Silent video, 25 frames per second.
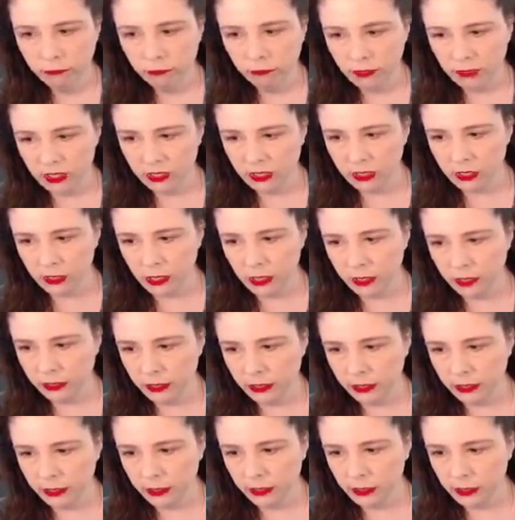This is
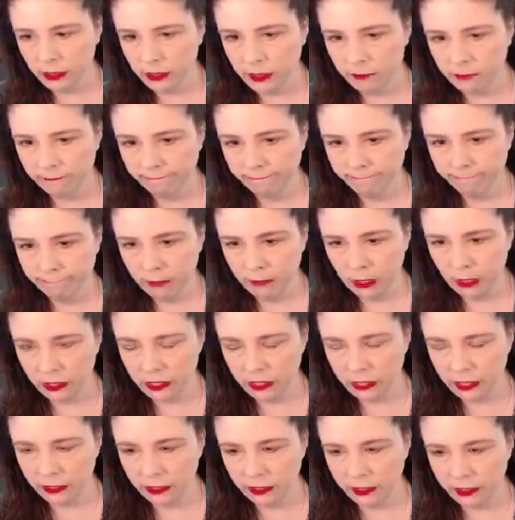Huntings.
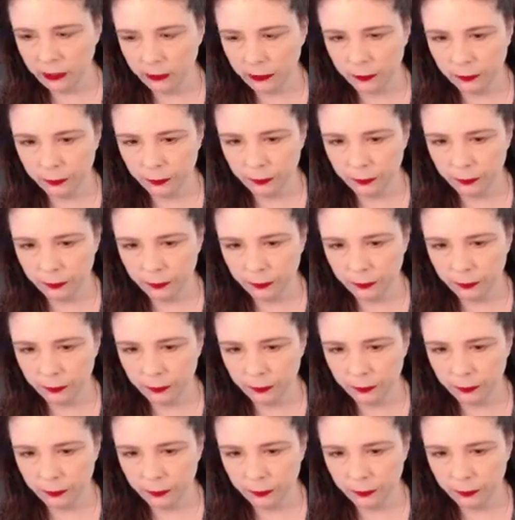Huntings.